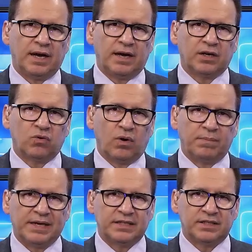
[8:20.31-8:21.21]

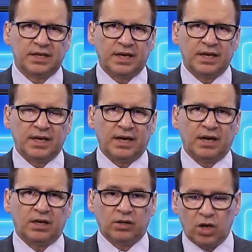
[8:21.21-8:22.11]
Coinbase
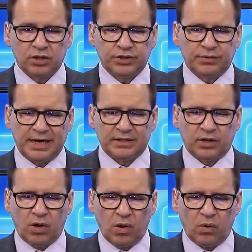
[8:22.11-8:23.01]
lawsuit as
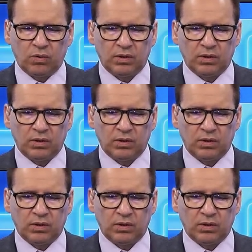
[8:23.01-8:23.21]
a whole.